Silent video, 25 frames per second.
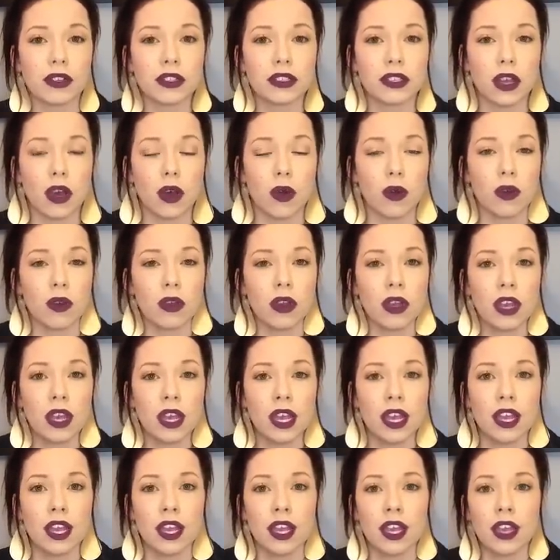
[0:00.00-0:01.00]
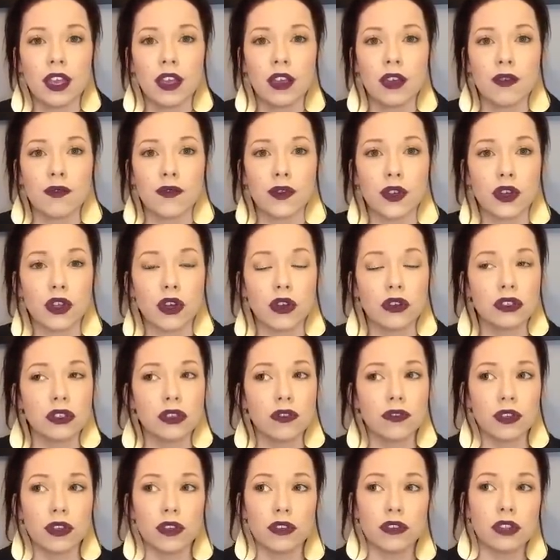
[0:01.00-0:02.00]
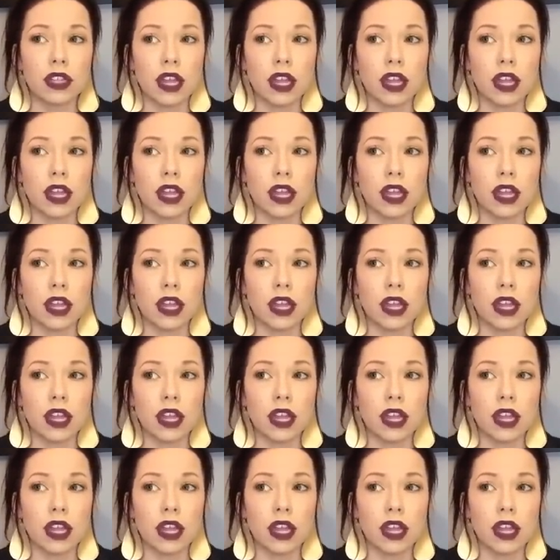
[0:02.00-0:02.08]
So for those of you